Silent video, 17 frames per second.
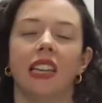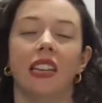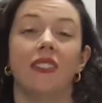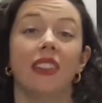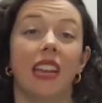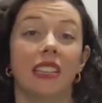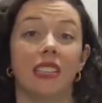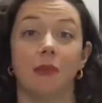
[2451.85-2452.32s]

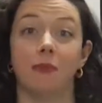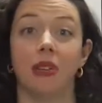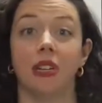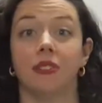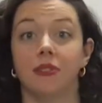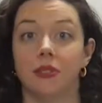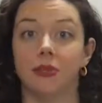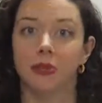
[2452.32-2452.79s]
even as a
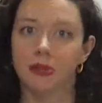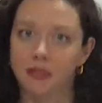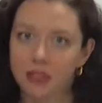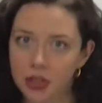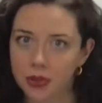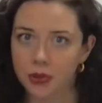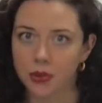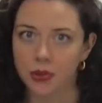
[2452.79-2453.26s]
bit of a
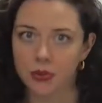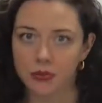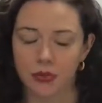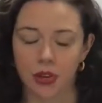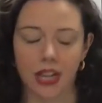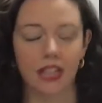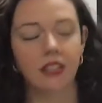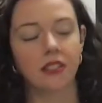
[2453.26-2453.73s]
review,
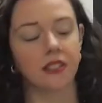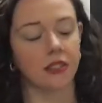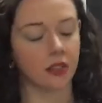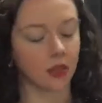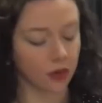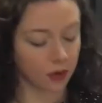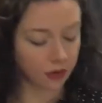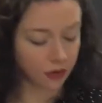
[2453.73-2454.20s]
right?
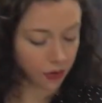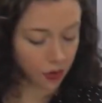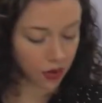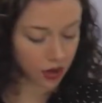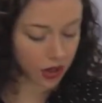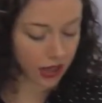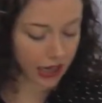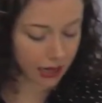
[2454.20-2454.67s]
So
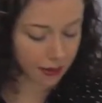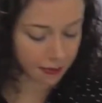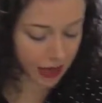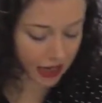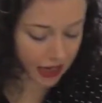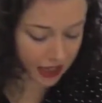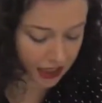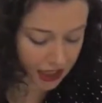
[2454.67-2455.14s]
for a
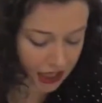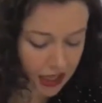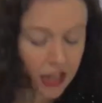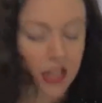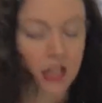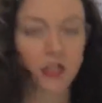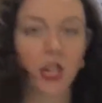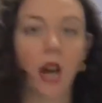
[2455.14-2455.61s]

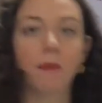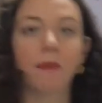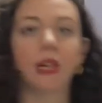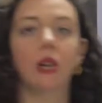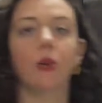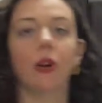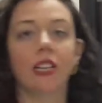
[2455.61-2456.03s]
main topic